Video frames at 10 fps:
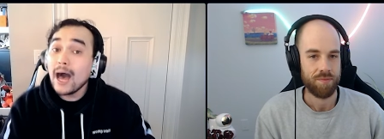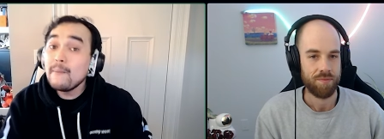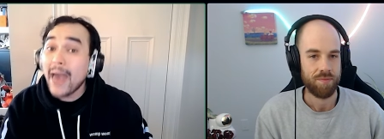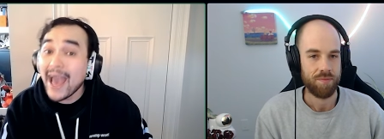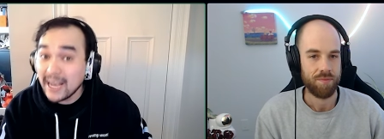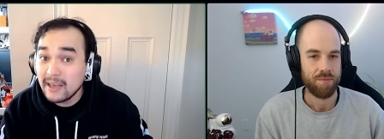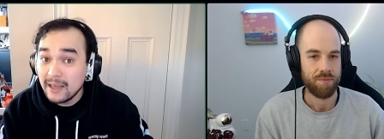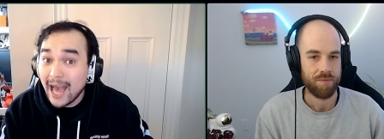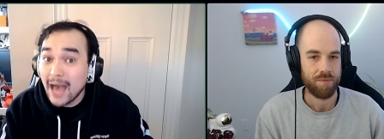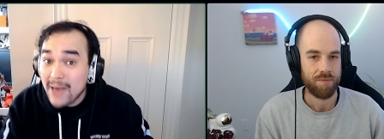Speaker 1: Heck,
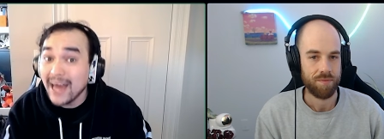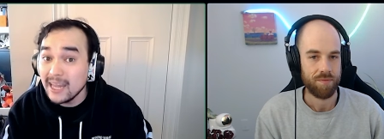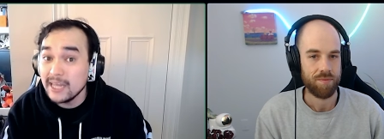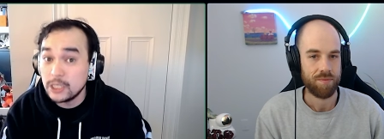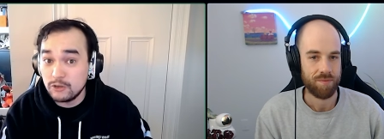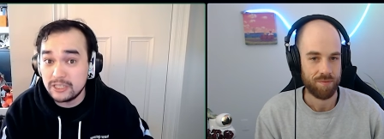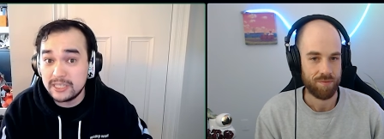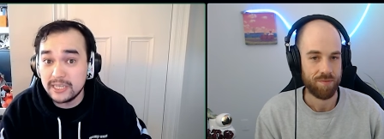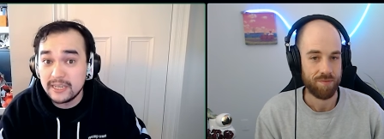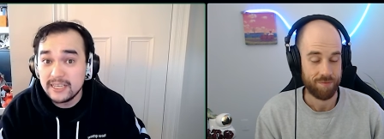I'm hella
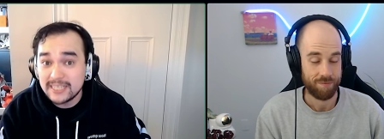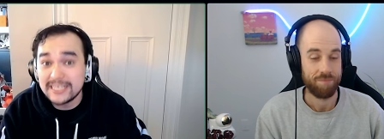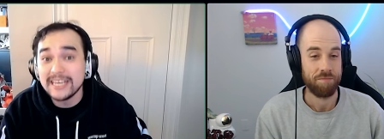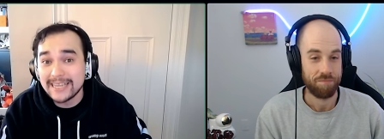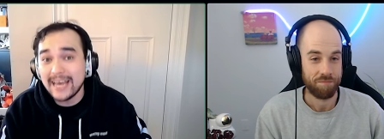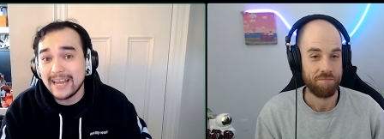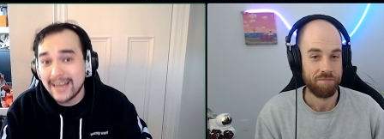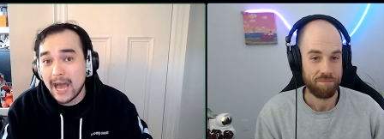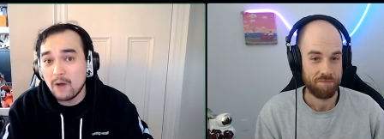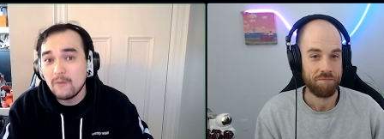interested seeing that
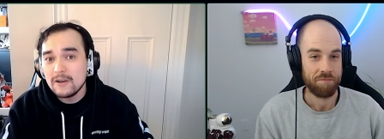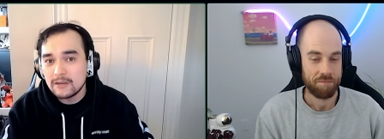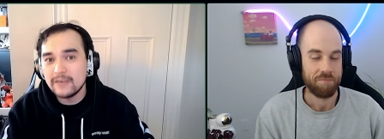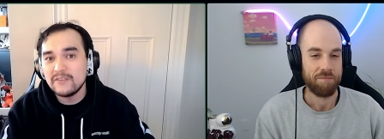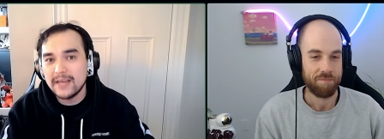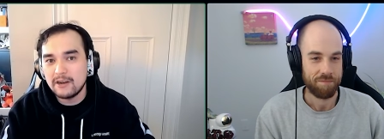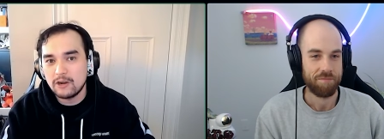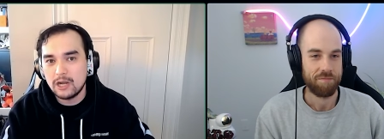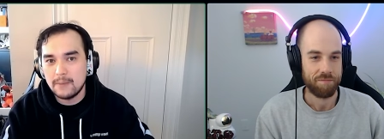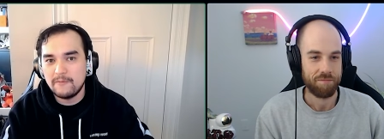now, given that
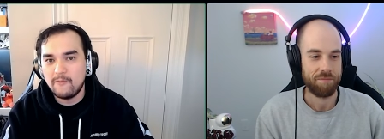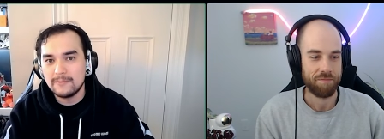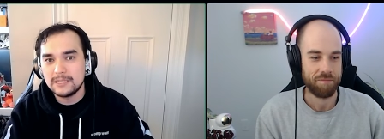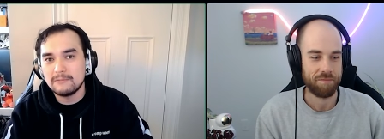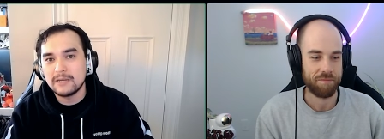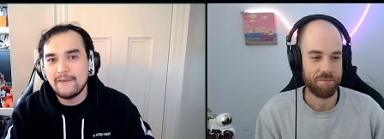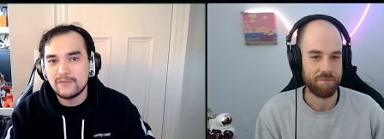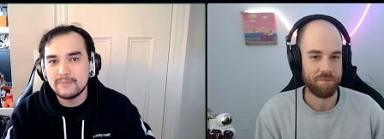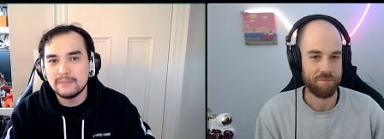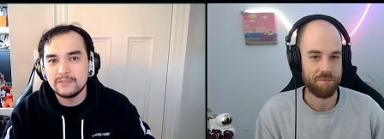Urgot performance that we got from
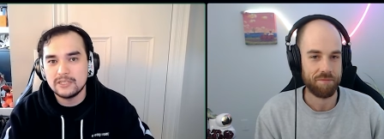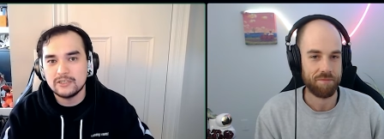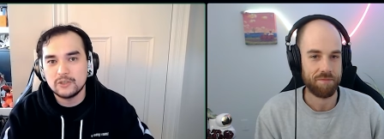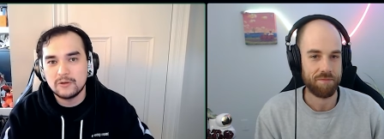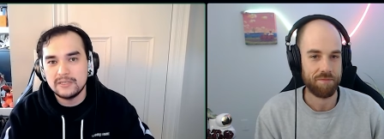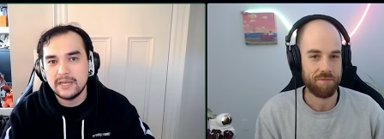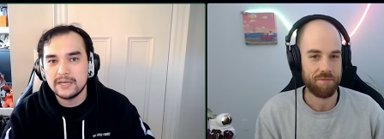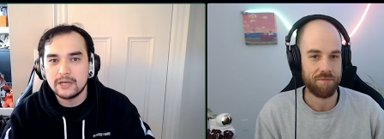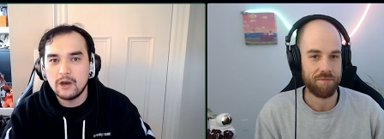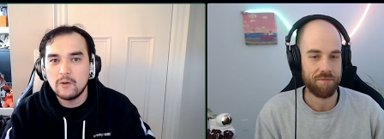him just a short day
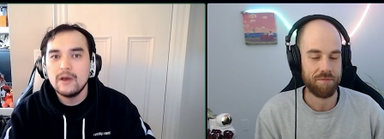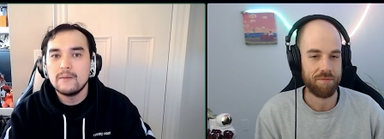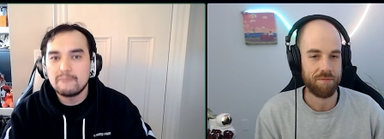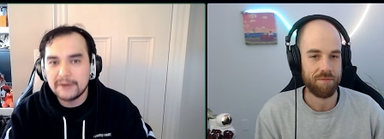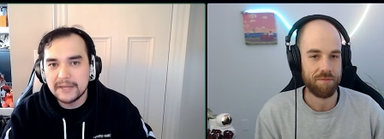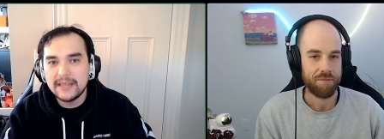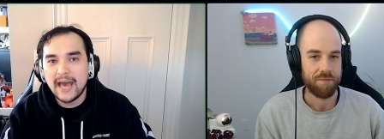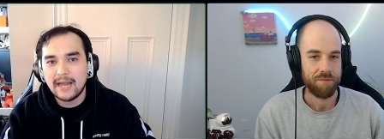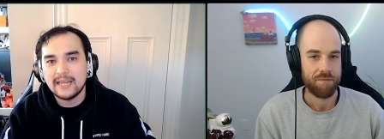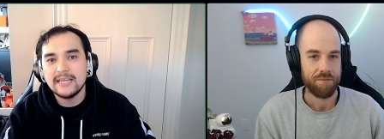ago. Bring
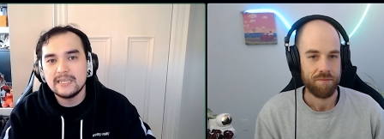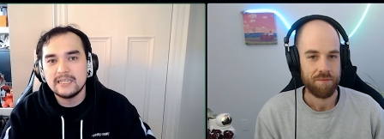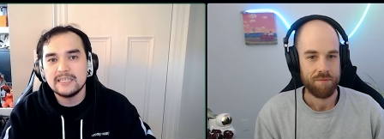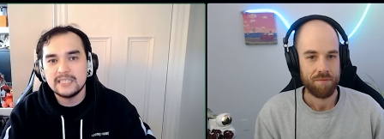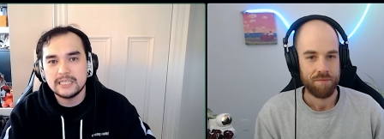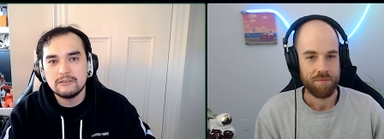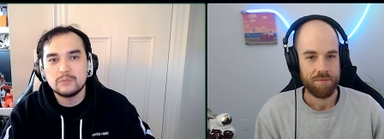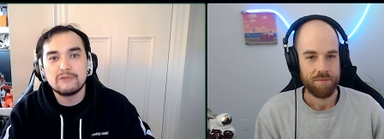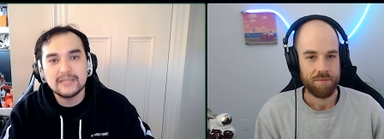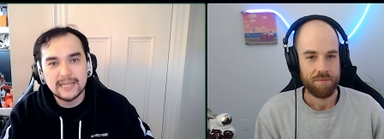that into this series,
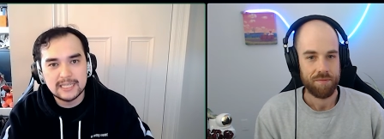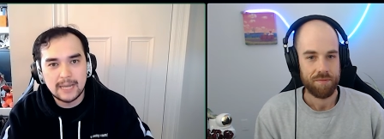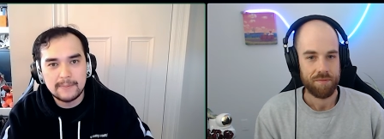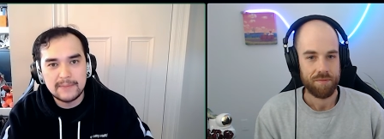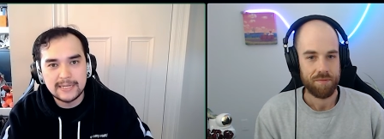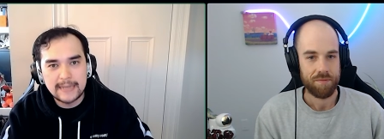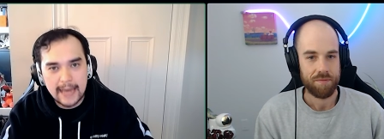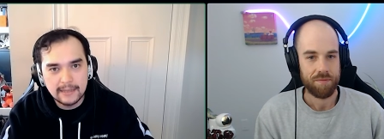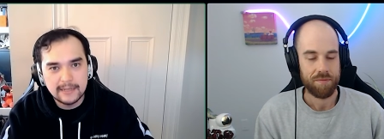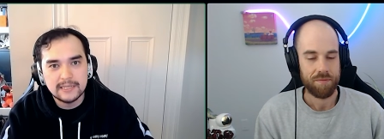bring that type of
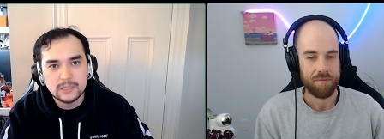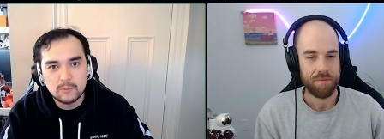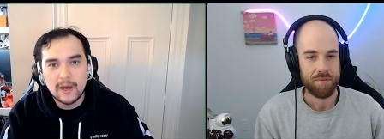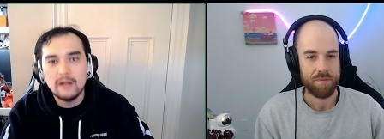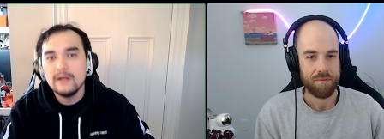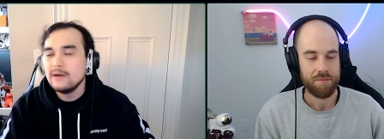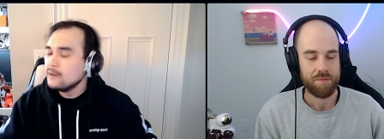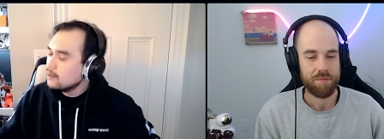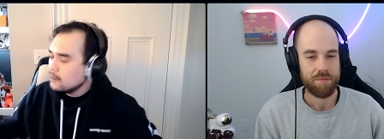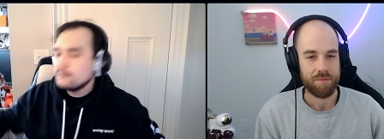mentality as well.
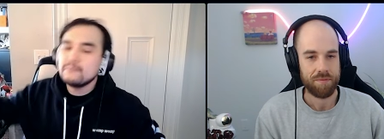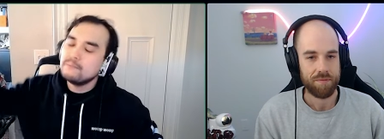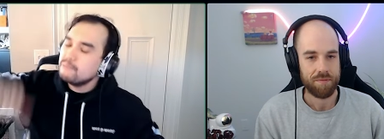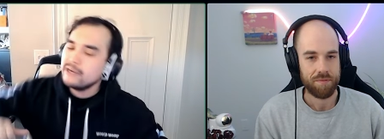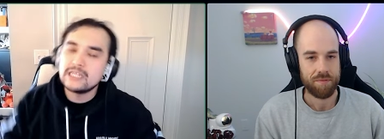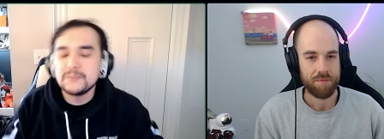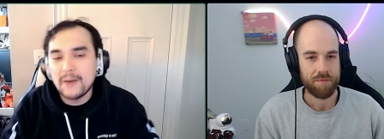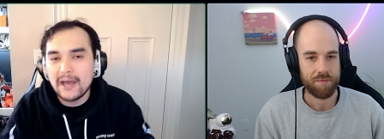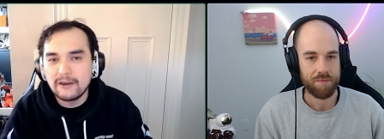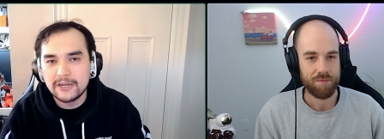Bring
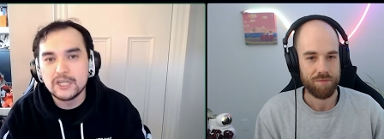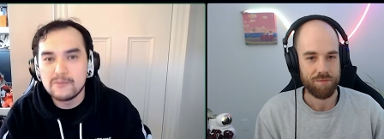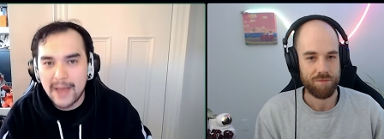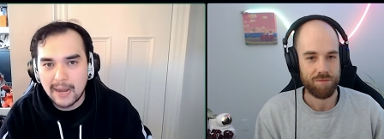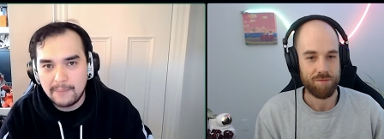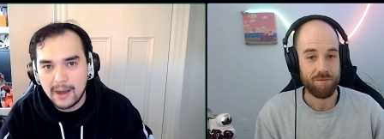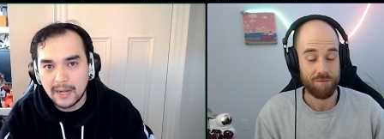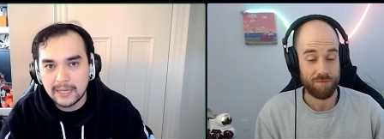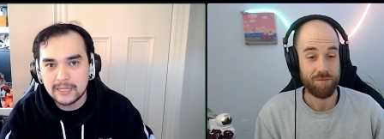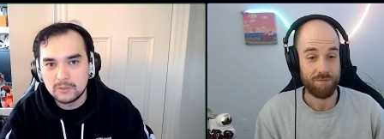Inspired in your back
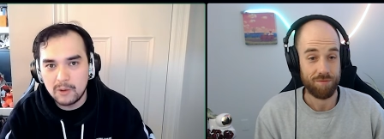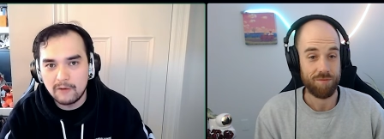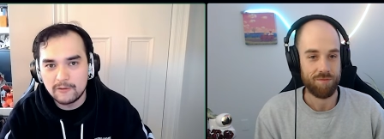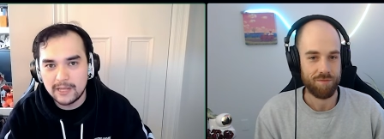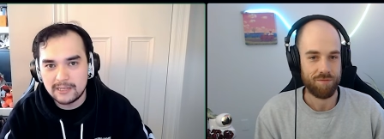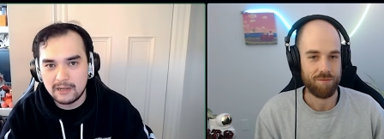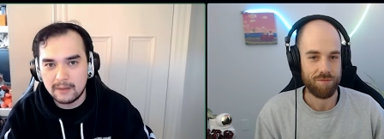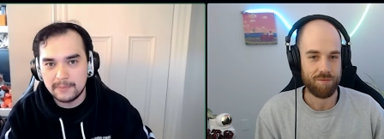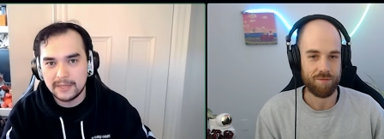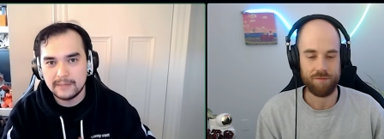pocket as well for that top
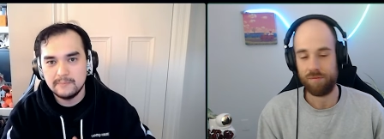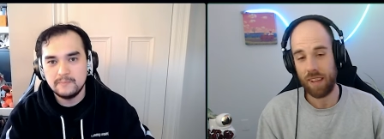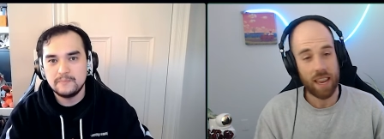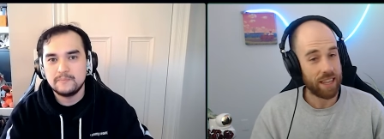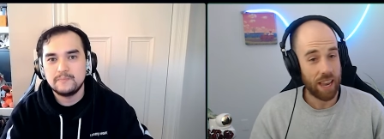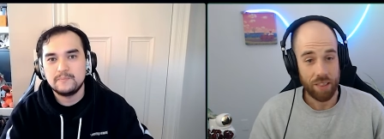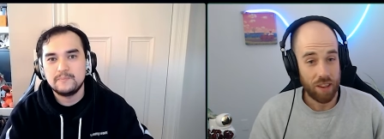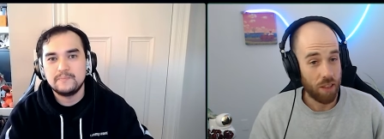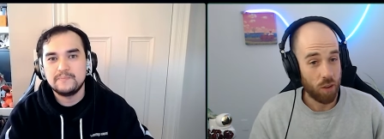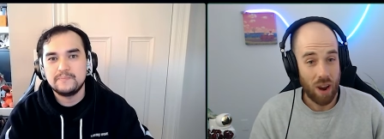lane. And again, the
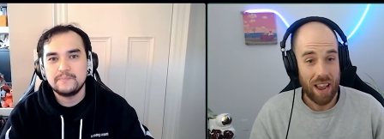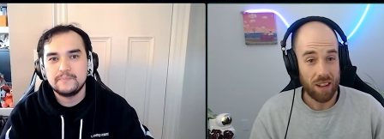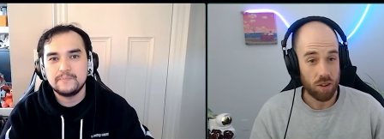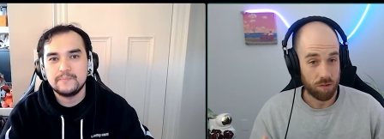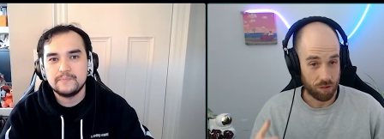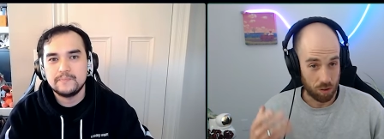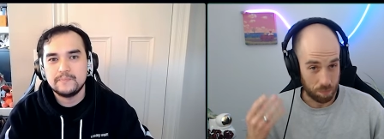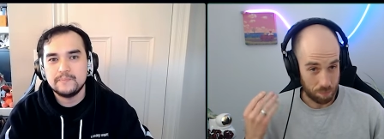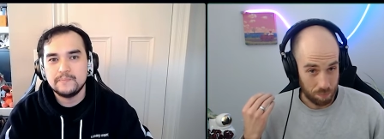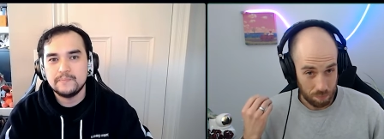other angle
Speaker 2: for
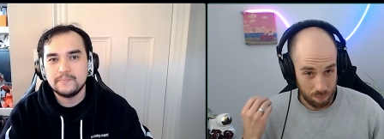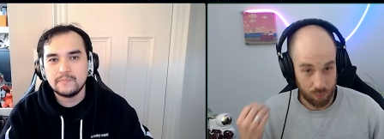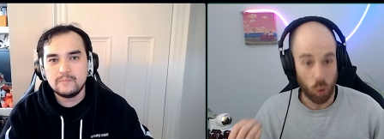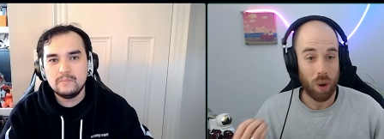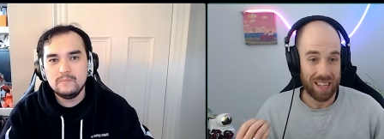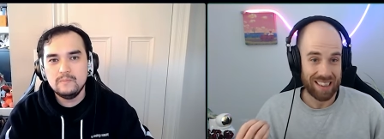doing a